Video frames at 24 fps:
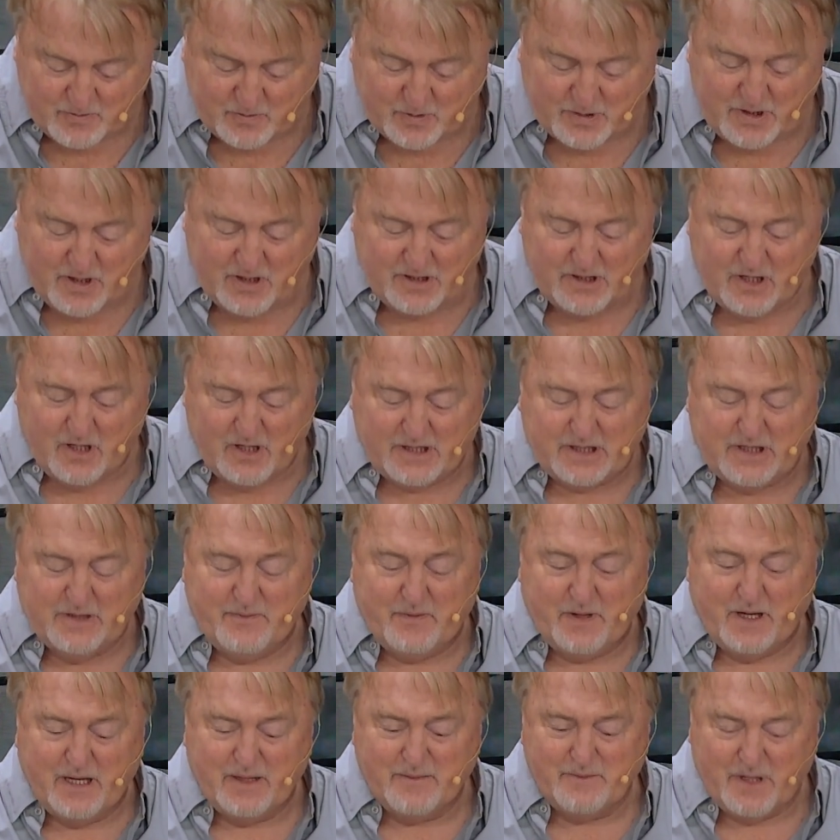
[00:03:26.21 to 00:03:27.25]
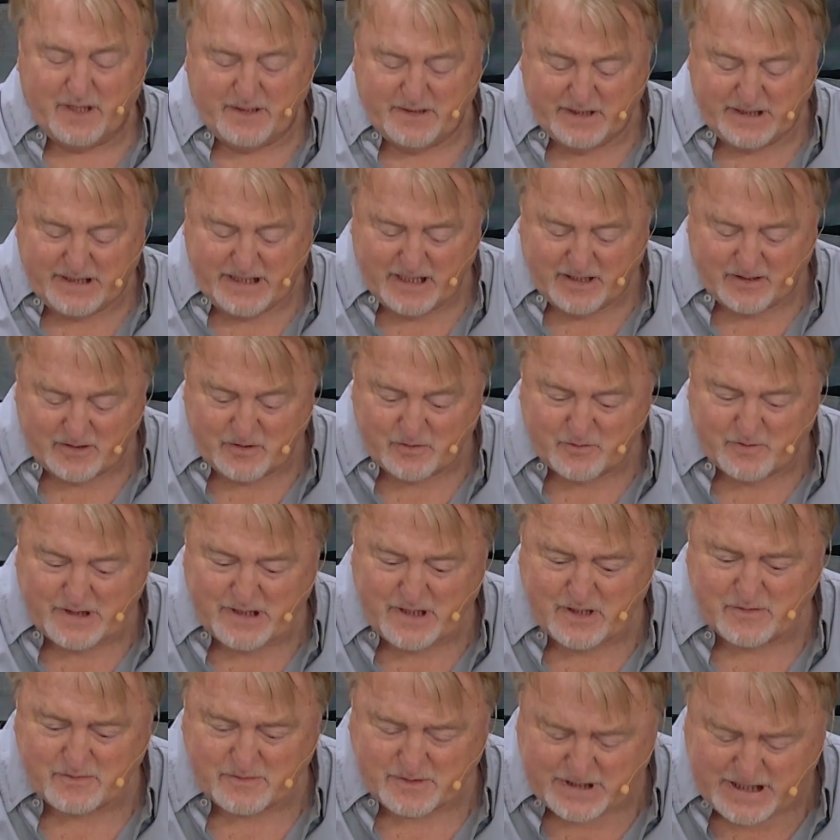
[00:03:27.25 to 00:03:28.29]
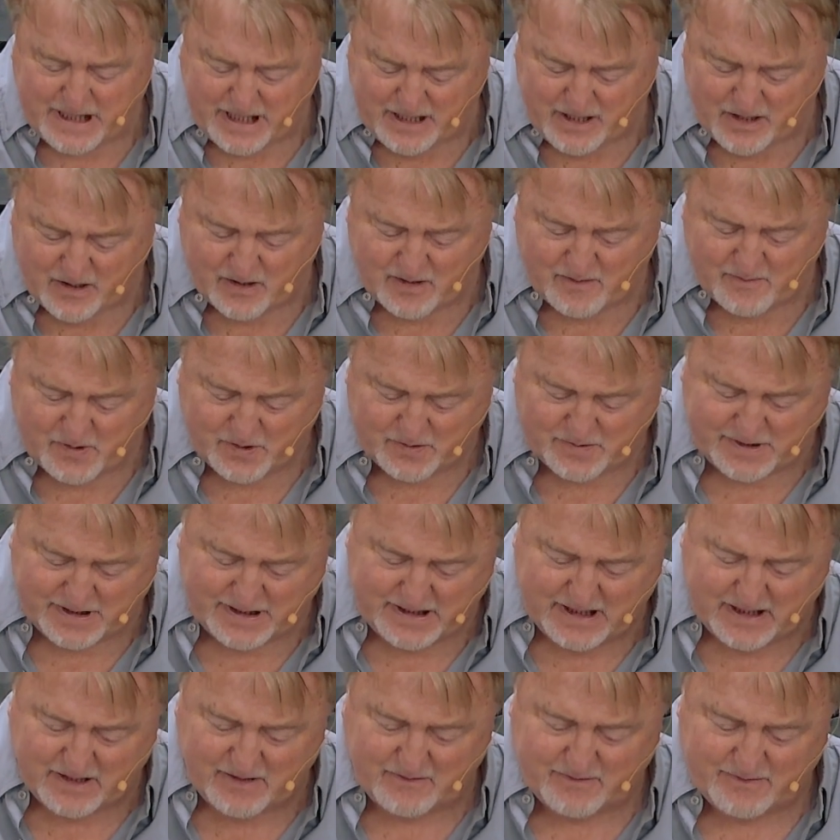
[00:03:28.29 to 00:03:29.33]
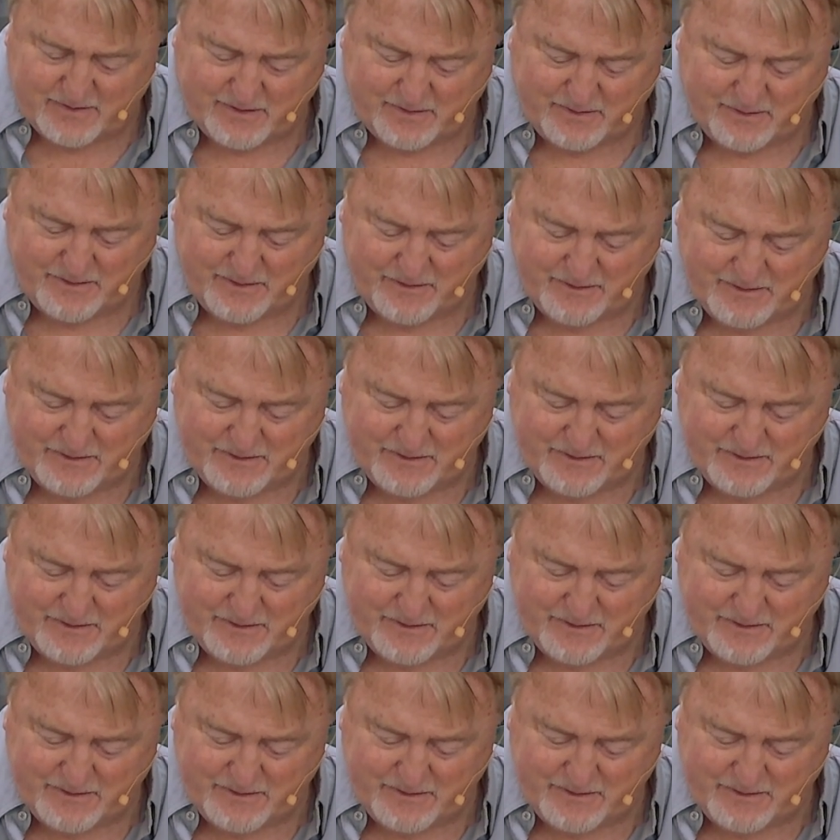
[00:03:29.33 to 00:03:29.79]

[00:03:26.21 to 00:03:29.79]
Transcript: We're not occupied by the calendar. We don't care about the calendar.